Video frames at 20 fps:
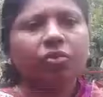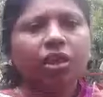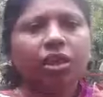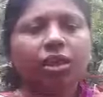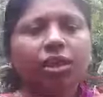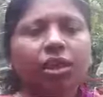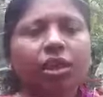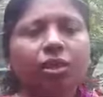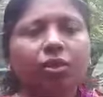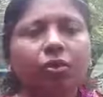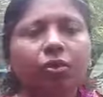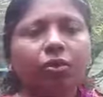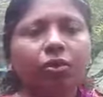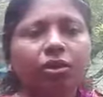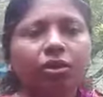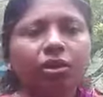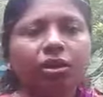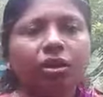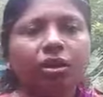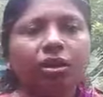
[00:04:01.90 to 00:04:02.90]
we cannot
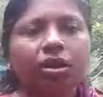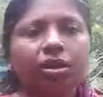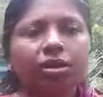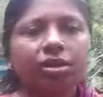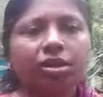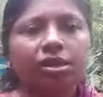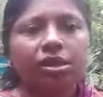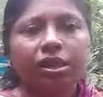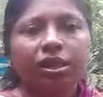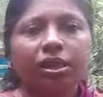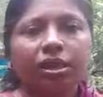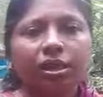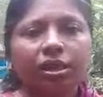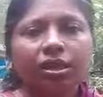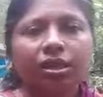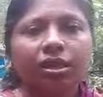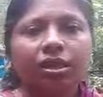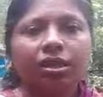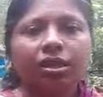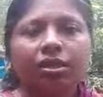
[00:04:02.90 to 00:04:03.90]
see
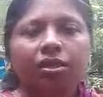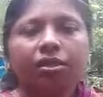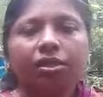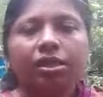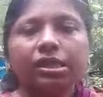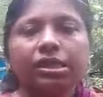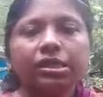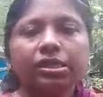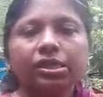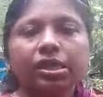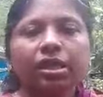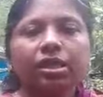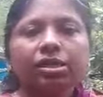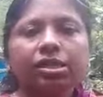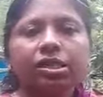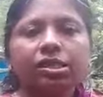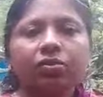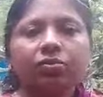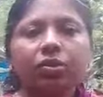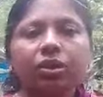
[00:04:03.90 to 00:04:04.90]
these
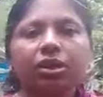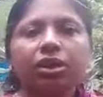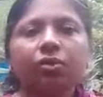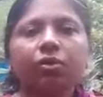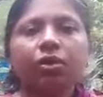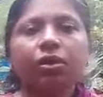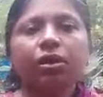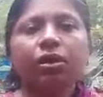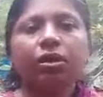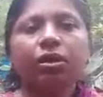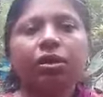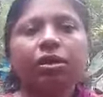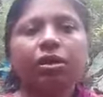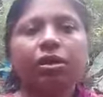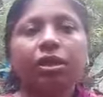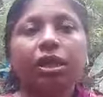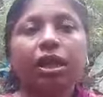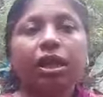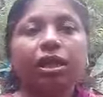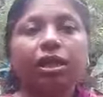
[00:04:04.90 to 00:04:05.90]
cells with our
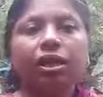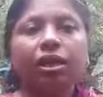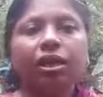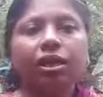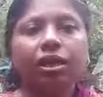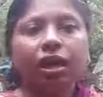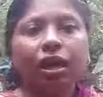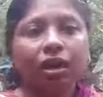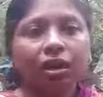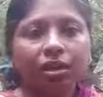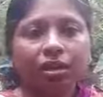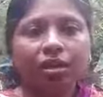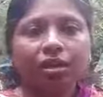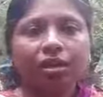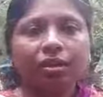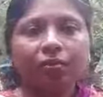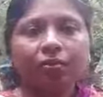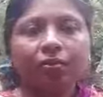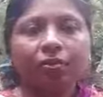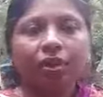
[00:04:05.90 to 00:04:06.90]
naked eye.
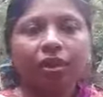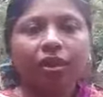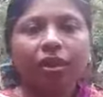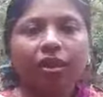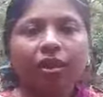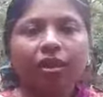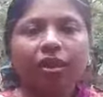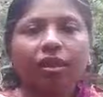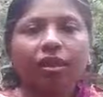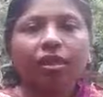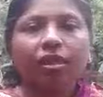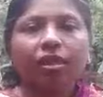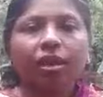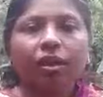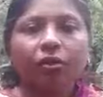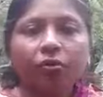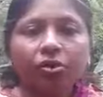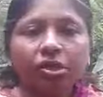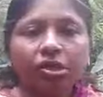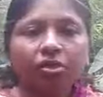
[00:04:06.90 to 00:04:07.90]
In
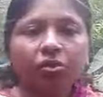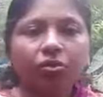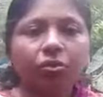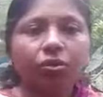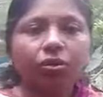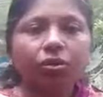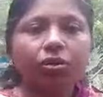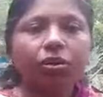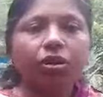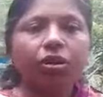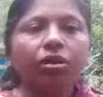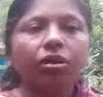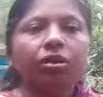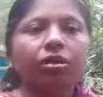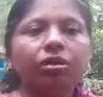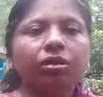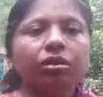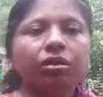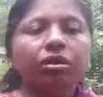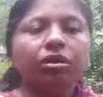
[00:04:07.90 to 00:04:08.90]
our school,
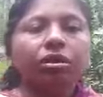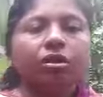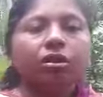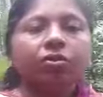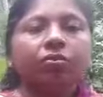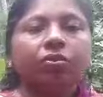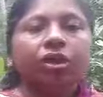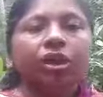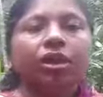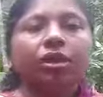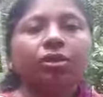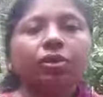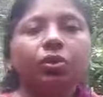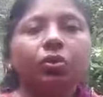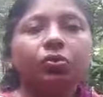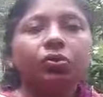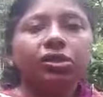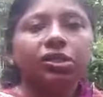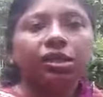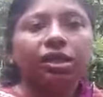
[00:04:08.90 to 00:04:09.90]
we are
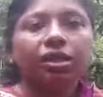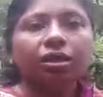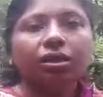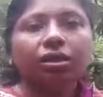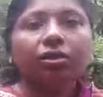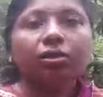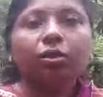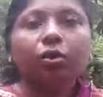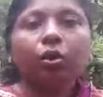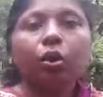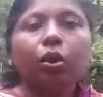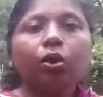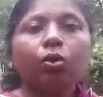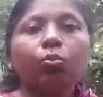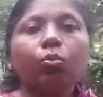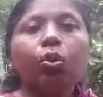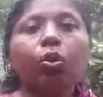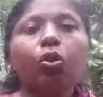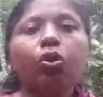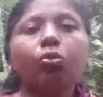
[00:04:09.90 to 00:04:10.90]
using
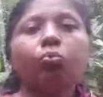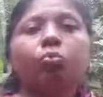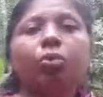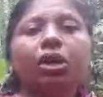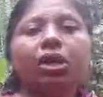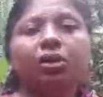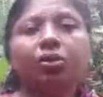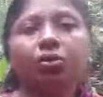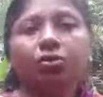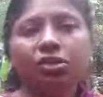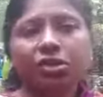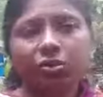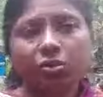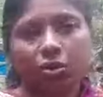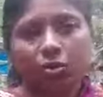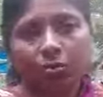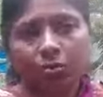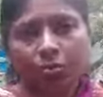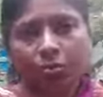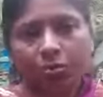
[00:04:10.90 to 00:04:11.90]
compound
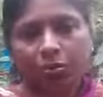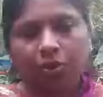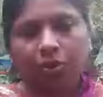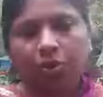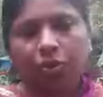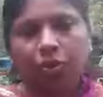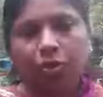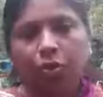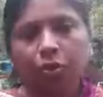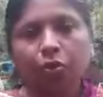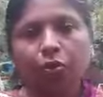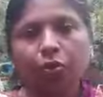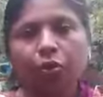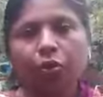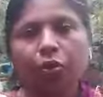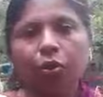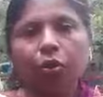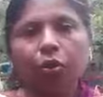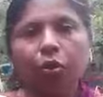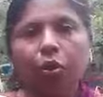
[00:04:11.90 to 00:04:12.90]
microscope to
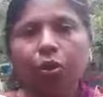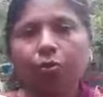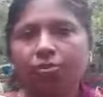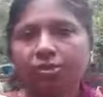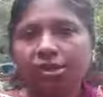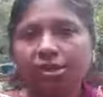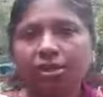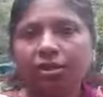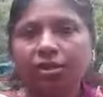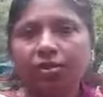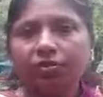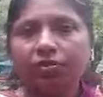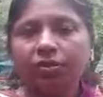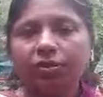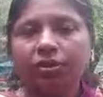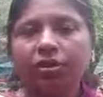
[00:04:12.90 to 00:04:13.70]
observe